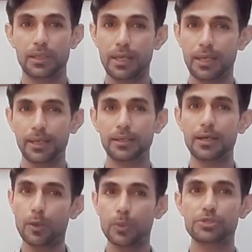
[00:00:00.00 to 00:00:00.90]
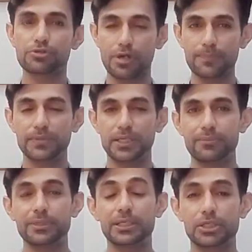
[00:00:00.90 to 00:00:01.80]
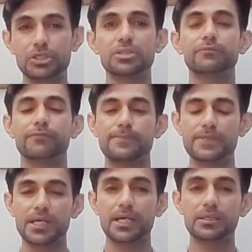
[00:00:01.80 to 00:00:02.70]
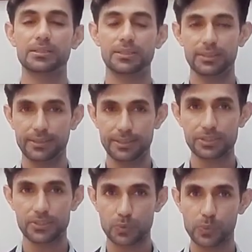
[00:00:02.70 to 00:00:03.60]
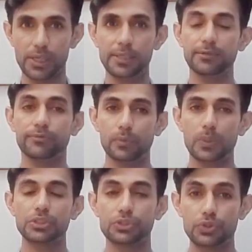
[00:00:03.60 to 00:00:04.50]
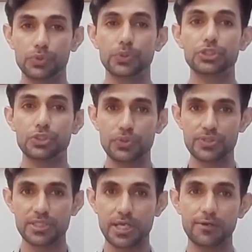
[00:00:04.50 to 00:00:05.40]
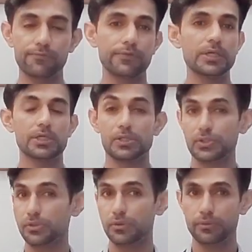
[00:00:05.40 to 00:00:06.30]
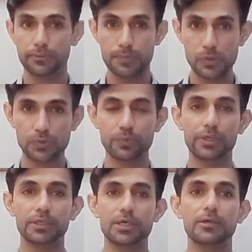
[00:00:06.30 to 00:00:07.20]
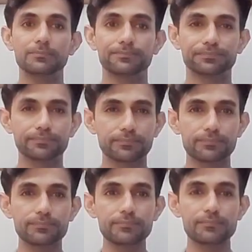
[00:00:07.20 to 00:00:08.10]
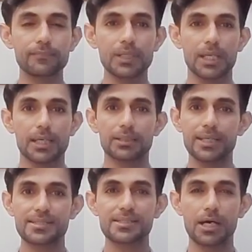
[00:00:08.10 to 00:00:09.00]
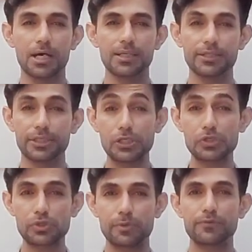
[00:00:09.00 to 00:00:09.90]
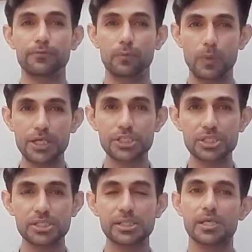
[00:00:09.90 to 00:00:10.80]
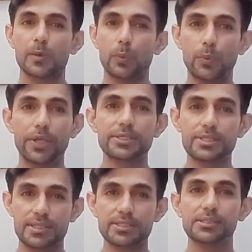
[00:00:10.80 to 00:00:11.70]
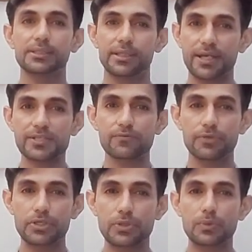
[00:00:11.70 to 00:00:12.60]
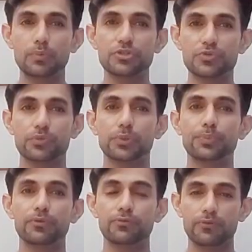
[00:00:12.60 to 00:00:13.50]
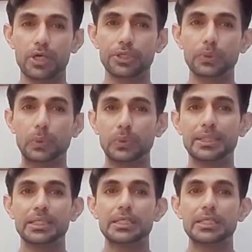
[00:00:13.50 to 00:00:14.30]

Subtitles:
and I will drop the immigration website link as well if you want to do it yourself. So most welcome. That's all, and thank you so much for watching. Wait until the next video, which will be for your